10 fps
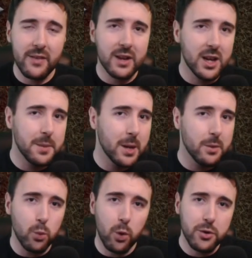and they're going to be
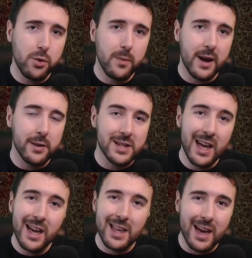able to wander around,
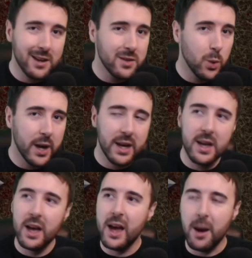getting in the way,